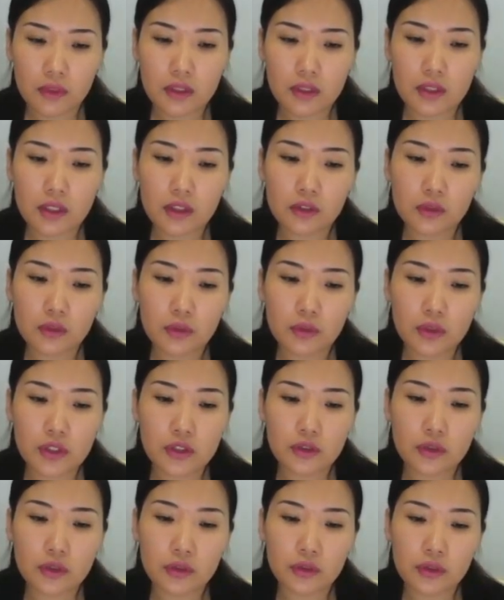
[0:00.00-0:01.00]
The second
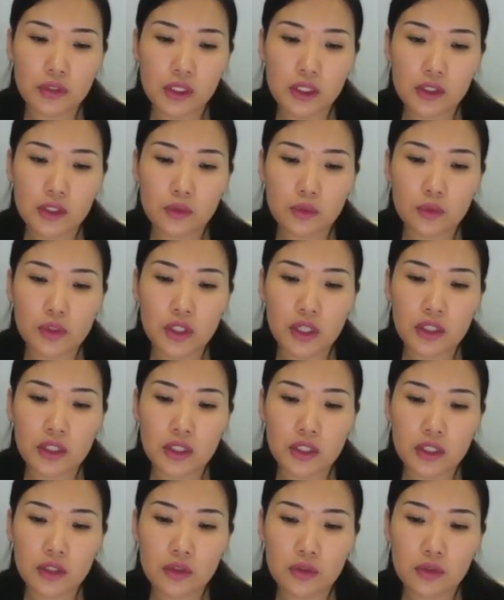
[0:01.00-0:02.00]
question, 2 things which I
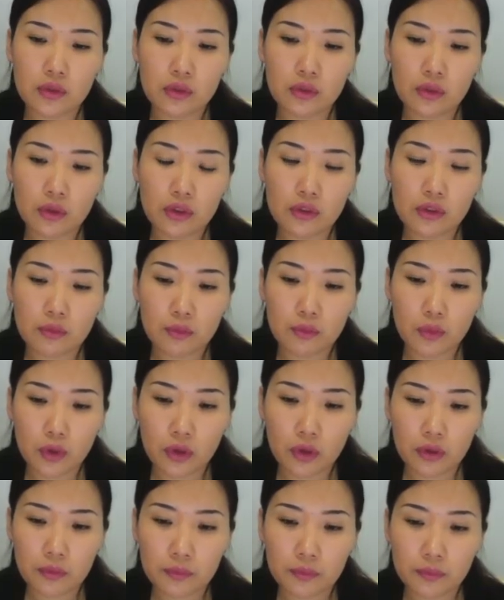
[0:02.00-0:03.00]
need to learn
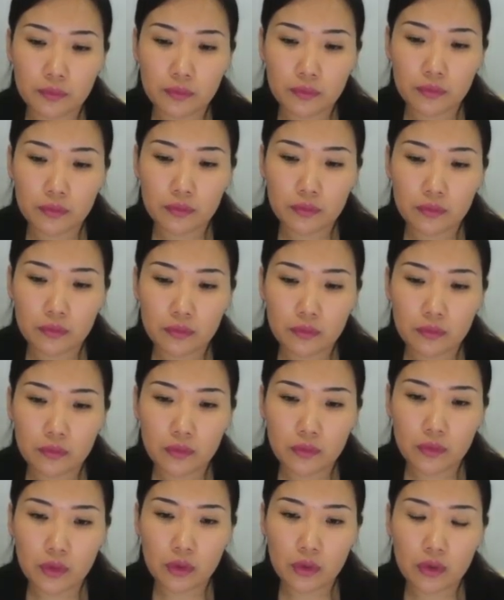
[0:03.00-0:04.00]
more
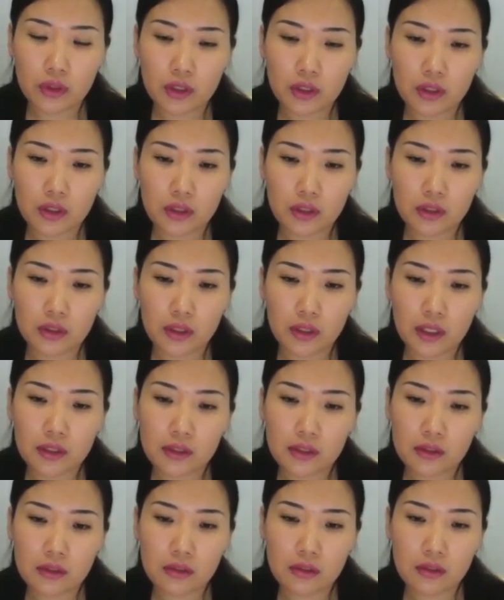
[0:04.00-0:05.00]
or
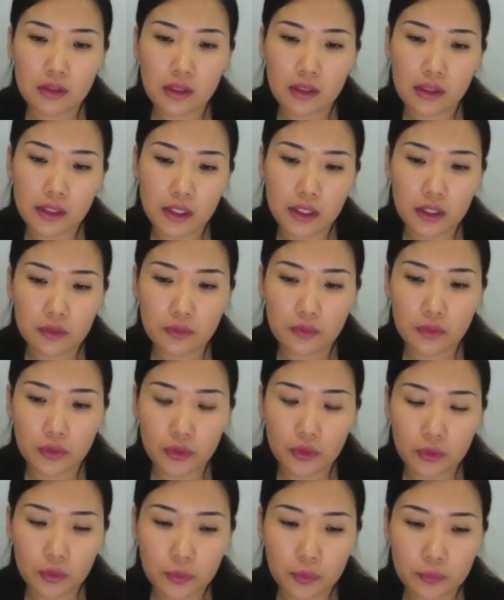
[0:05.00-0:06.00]
not clear
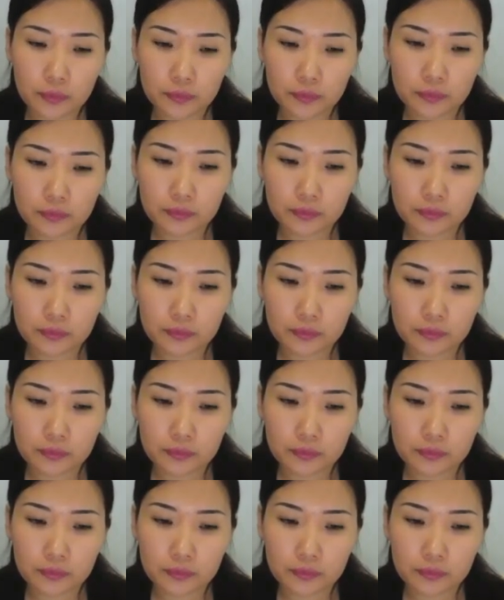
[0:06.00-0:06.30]
for you.